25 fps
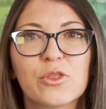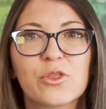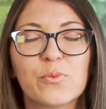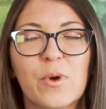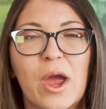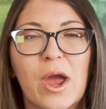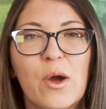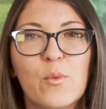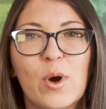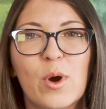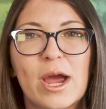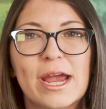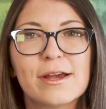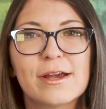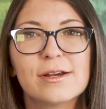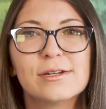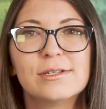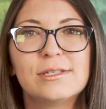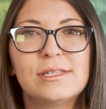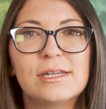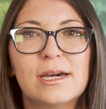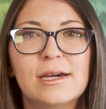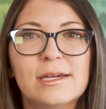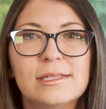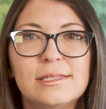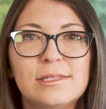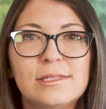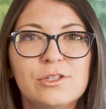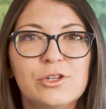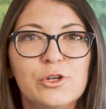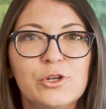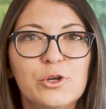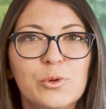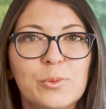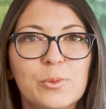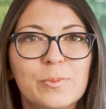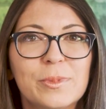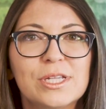
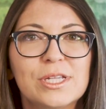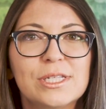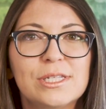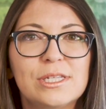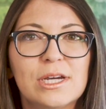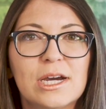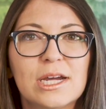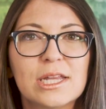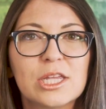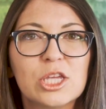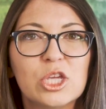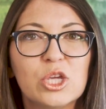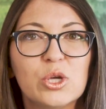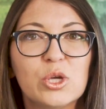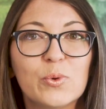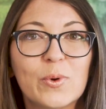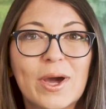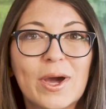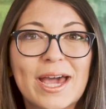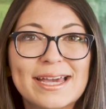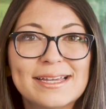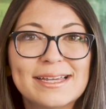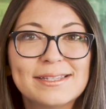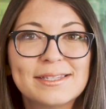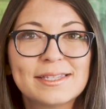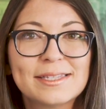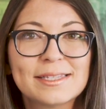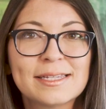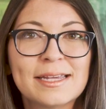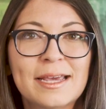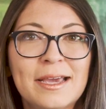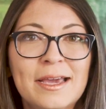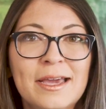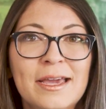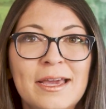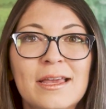threatwire.zoom.us.